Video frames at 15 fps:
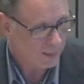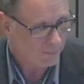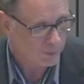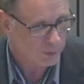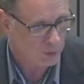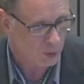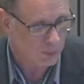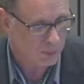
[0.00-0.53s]

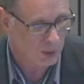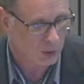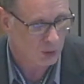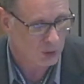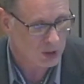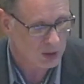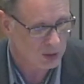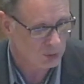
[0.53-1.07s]
For
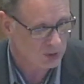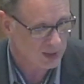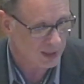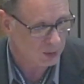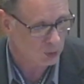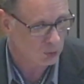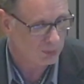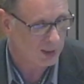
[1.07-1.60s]

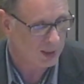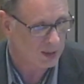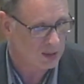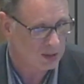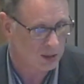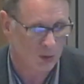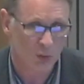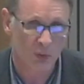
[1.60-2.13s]
osteosarcoma,
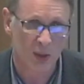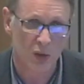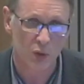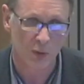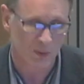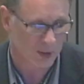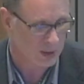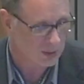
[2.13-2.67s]
it's in the range
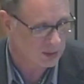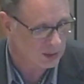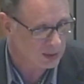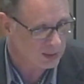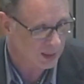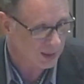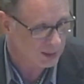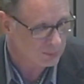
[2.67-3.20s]
of 80
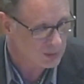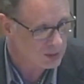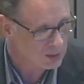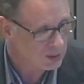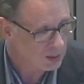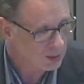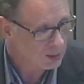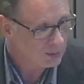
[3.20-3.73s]
times.
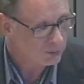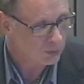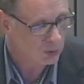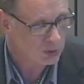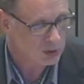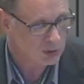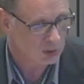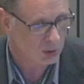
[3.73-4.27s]
For
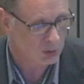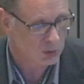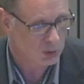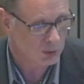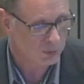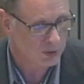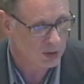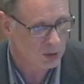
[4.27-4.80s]

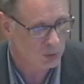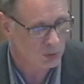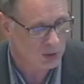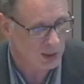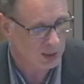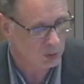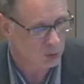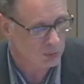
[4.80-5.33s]
soft tissue
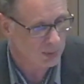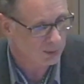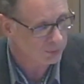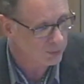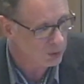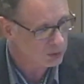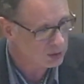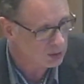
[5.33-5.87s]
sarcoma,
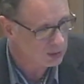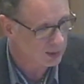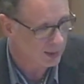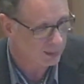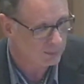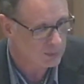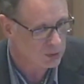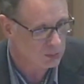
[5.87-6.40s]
40
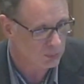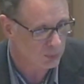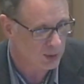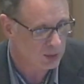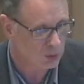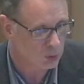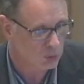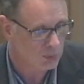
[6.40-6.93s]
times.
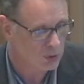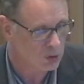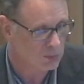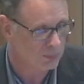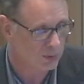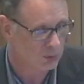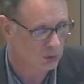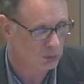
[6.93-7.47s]
Brain tumors,
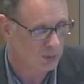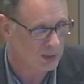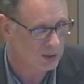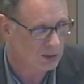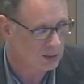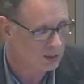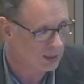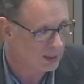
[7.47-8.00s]
about
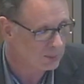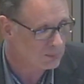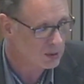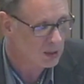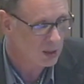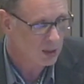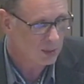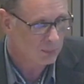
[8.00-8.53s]
20 times.
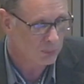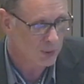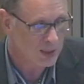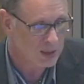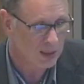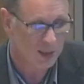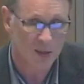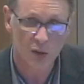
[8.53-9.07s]

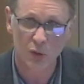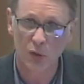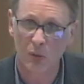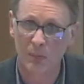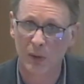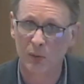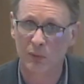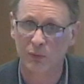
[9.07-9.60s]
Breast cancer,
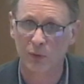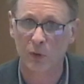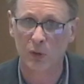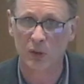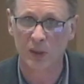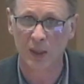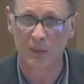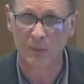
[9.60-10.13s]
about 4
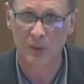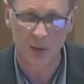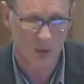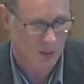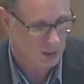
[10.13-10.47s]
times.